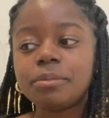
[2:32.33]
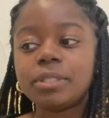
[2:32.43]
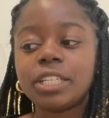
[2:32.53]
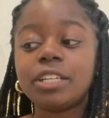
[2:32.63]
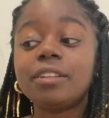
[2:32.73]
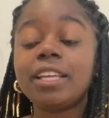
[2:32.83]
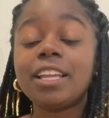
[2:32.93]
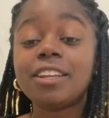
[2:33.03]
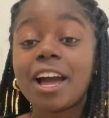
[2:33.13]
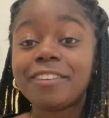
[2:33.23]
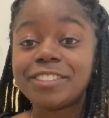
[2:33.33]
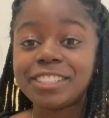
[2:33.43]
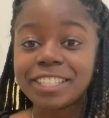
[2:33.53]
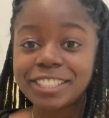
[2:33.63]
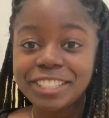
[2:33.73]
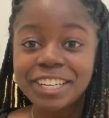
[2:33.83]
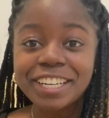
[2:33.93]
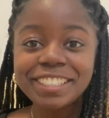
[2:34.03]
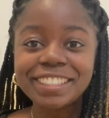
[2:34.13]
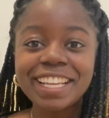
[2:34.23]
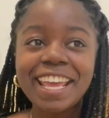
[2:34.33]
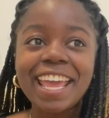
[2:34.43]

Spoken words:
particularly a lot of sisters,